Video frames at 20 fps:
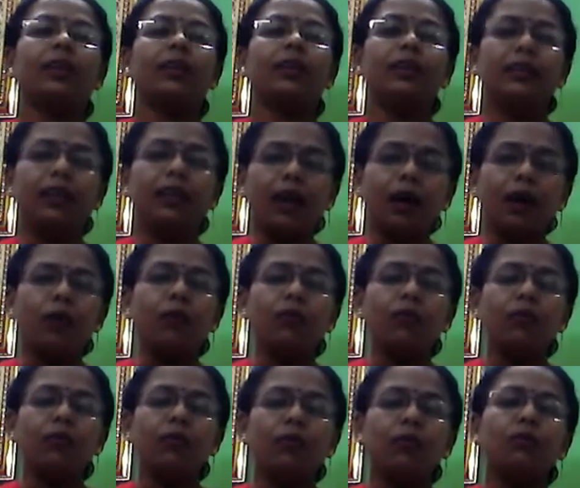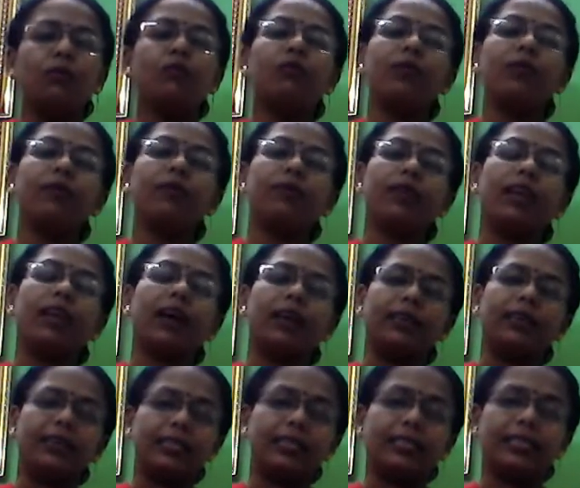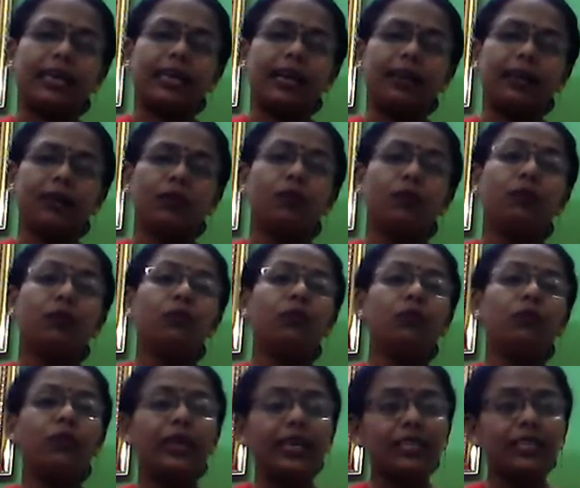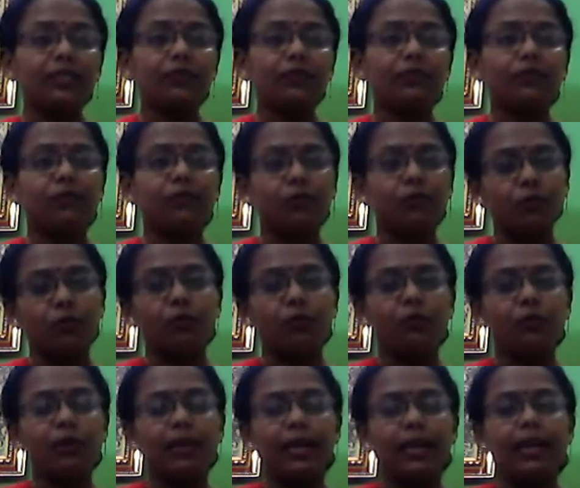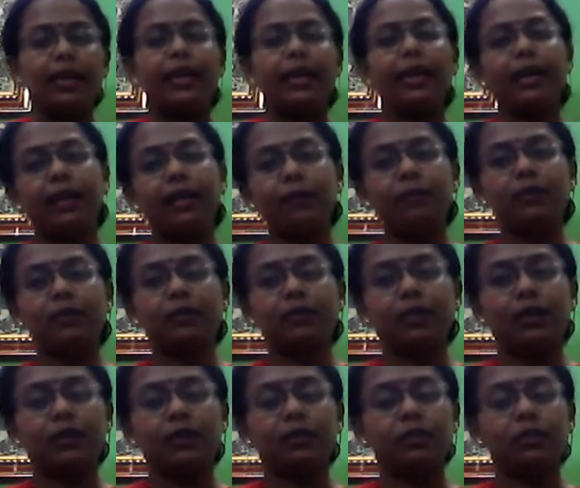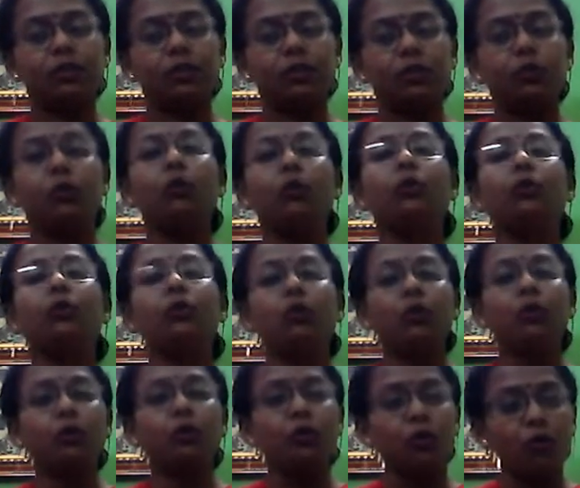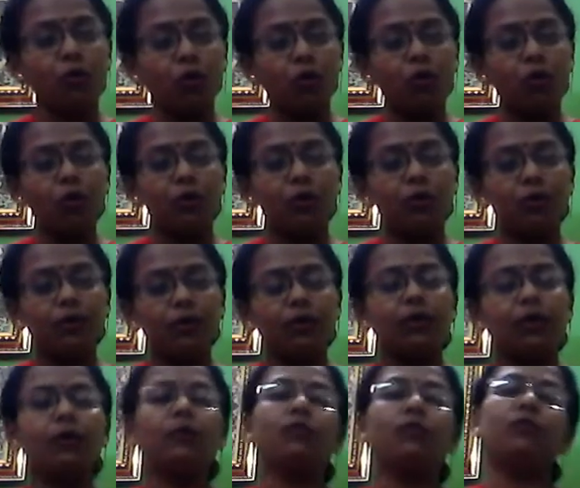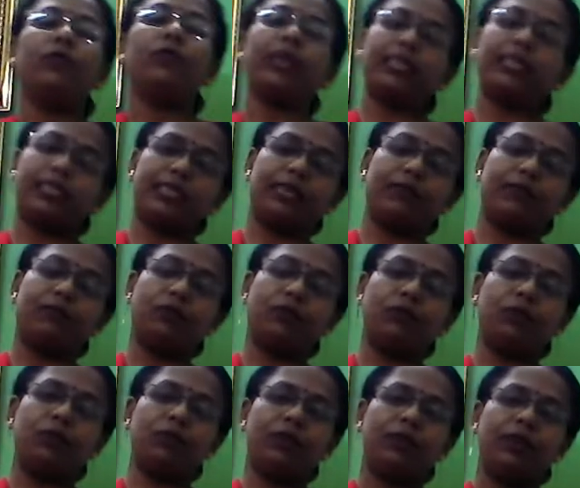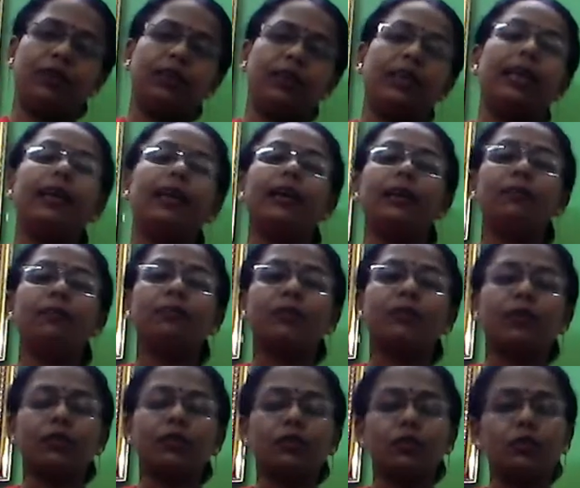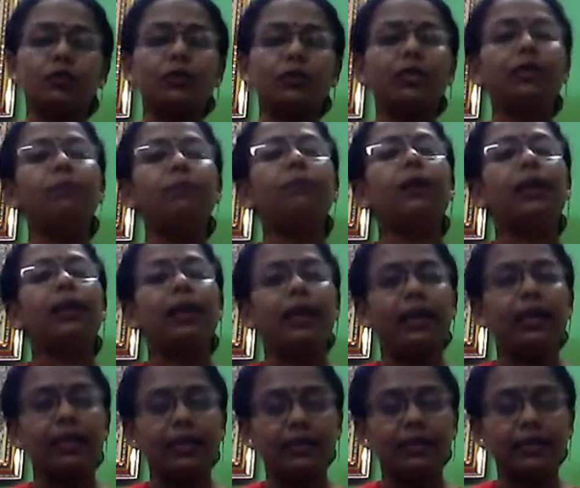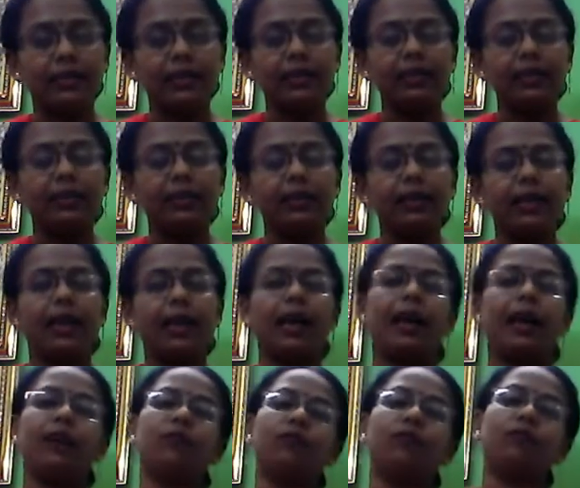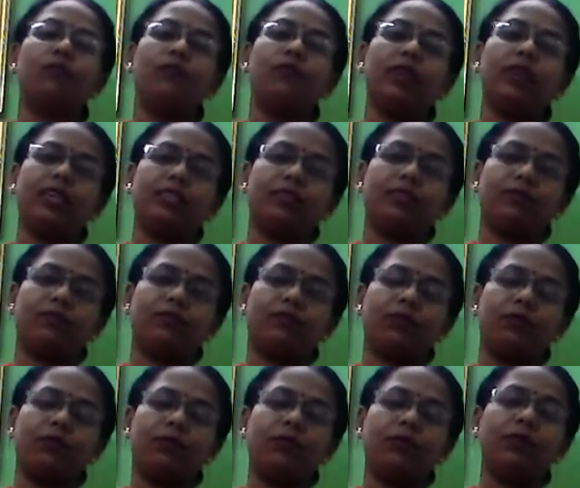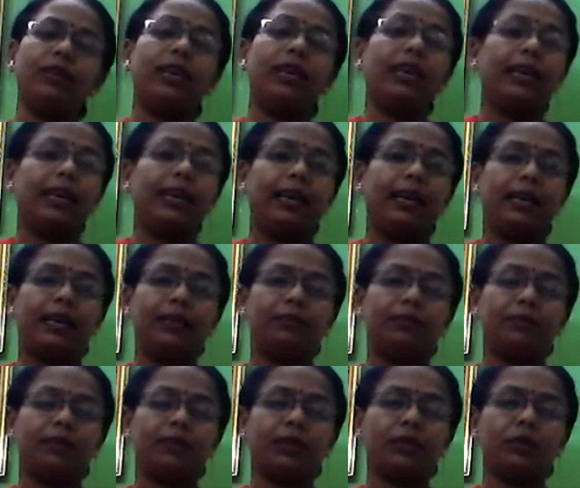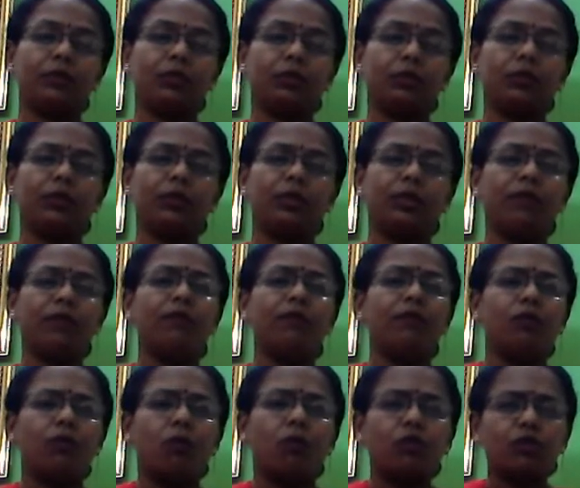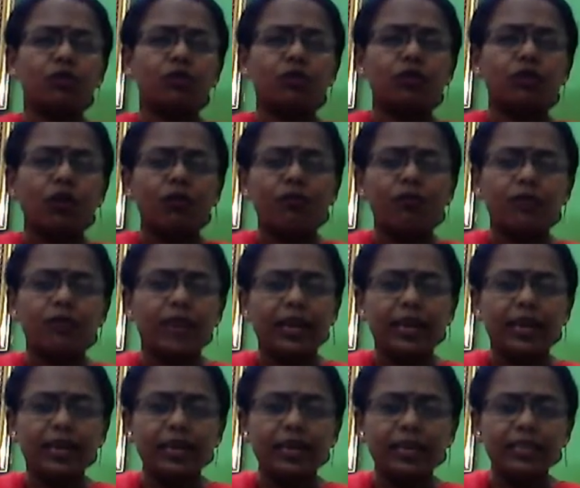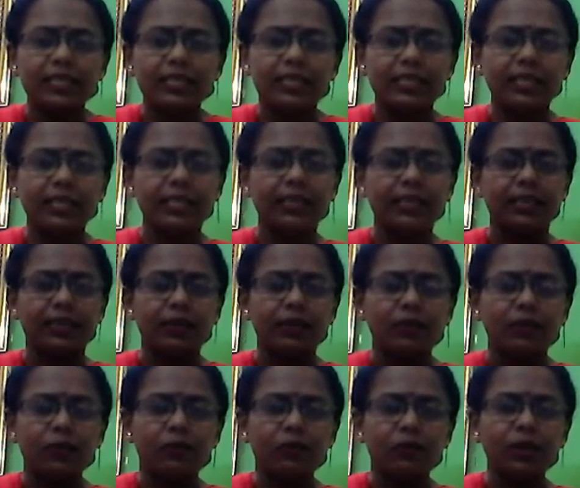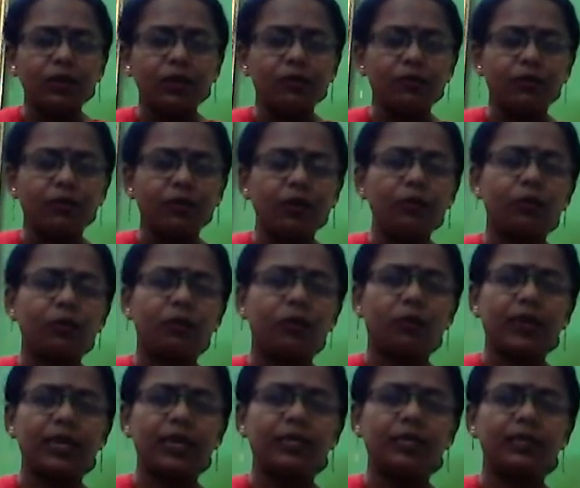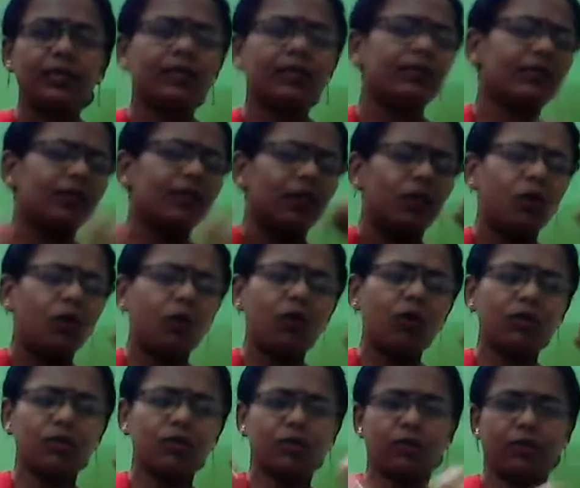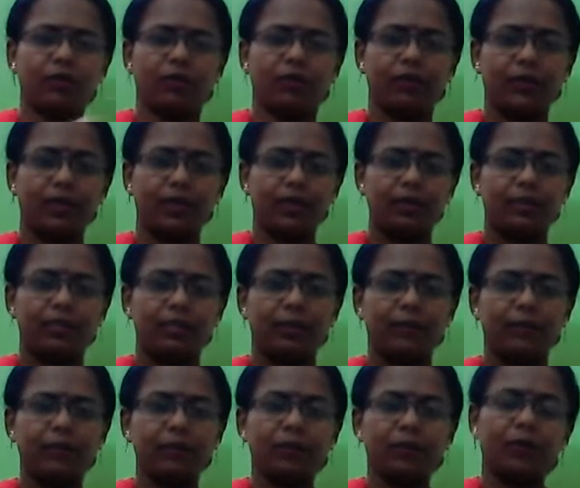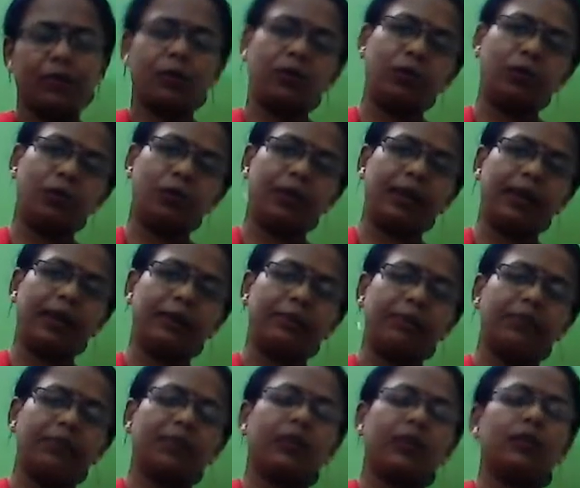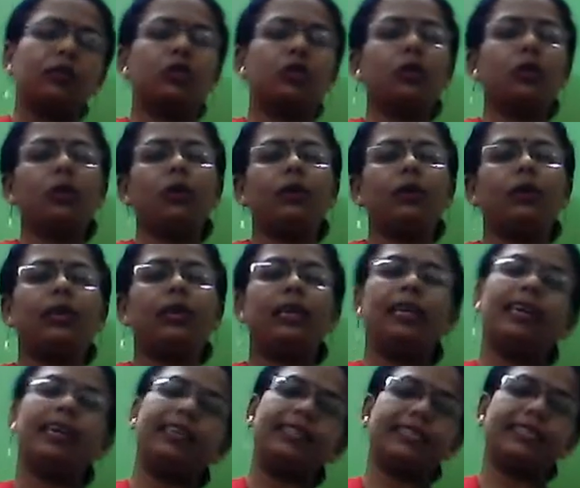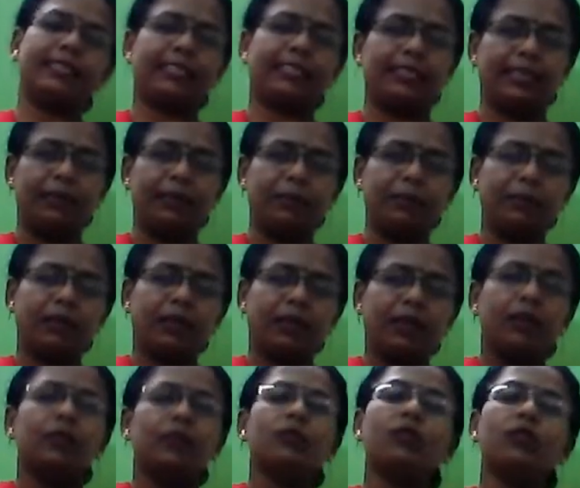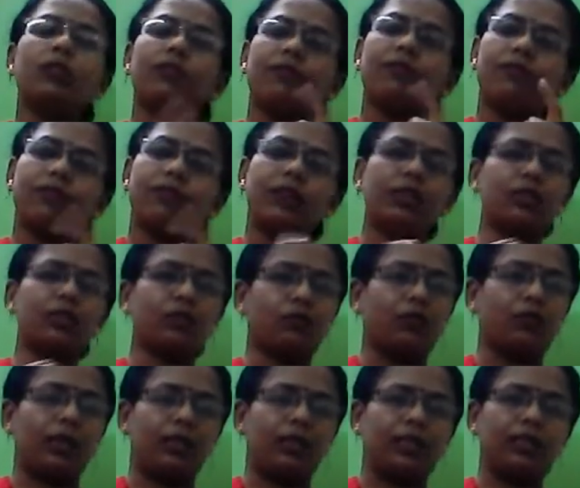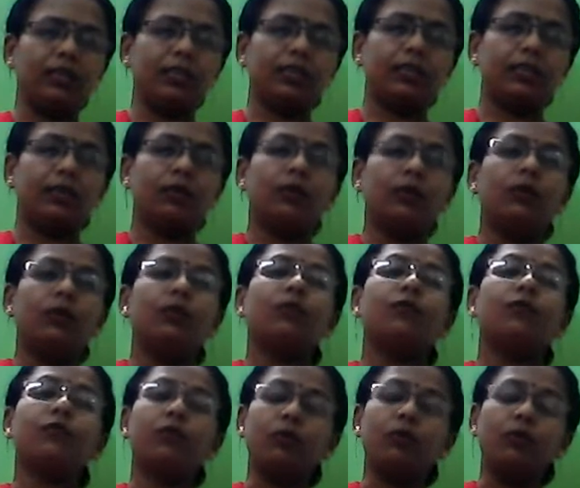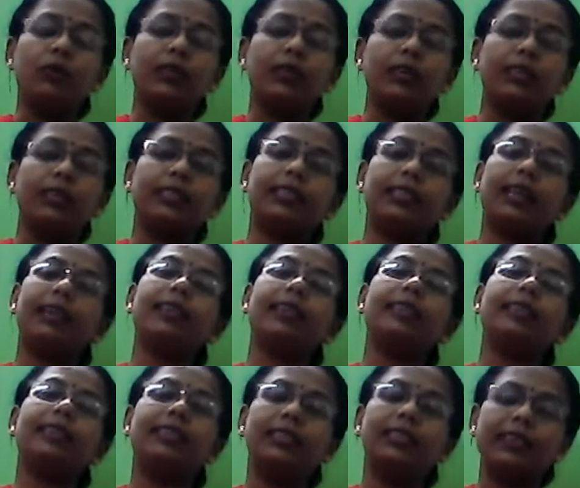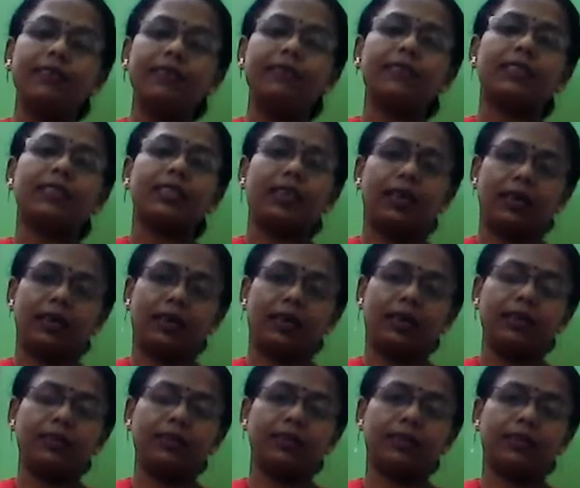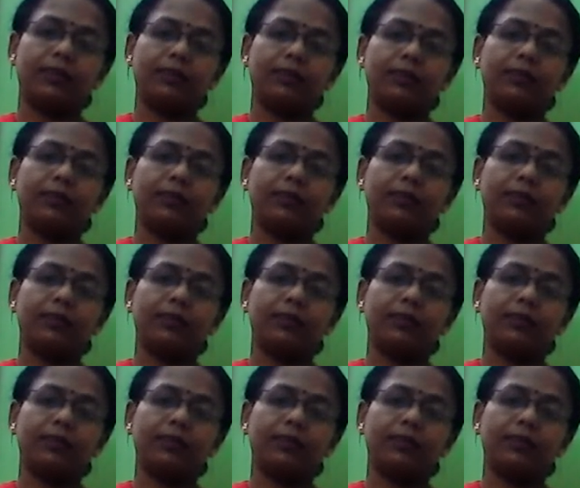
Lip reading: Now we will understand which food helps us to grow, which food helps us to keep healthy, and which food helps us to give lots of energy, which food provides us lots of energy. Okay, so let's see. So the first one is food that gives us